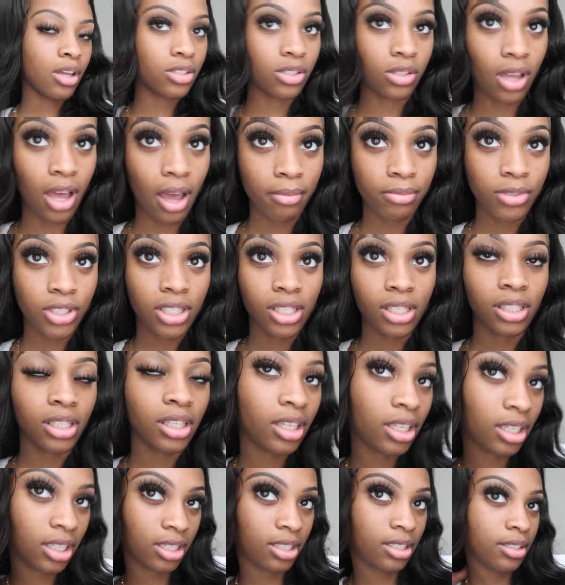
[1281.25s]
So I'm chilling
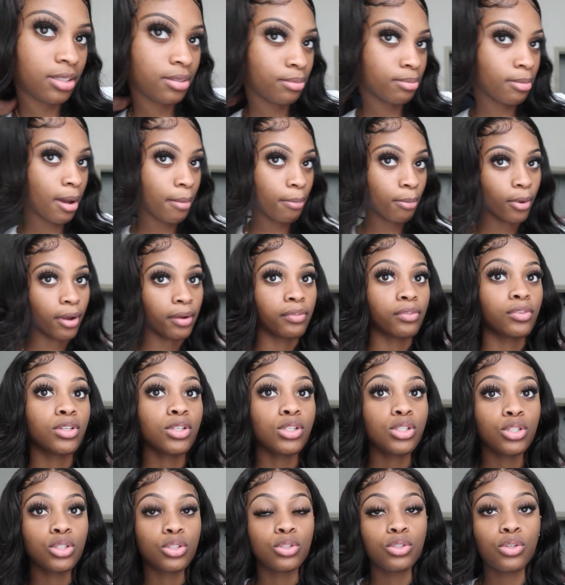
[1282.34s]
in my
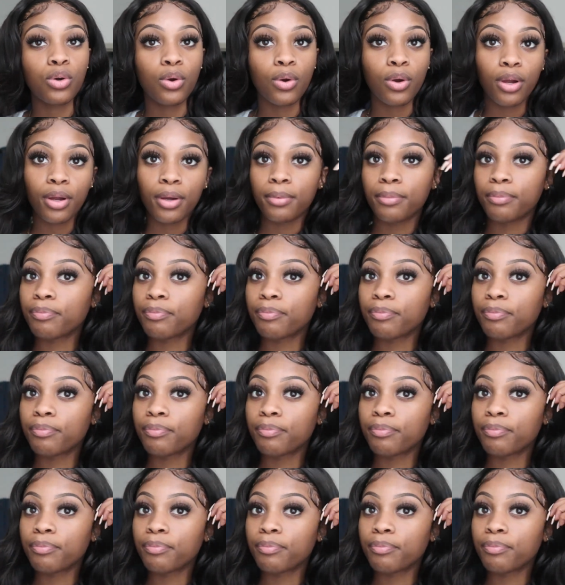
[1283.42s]
boyfriend's dorm.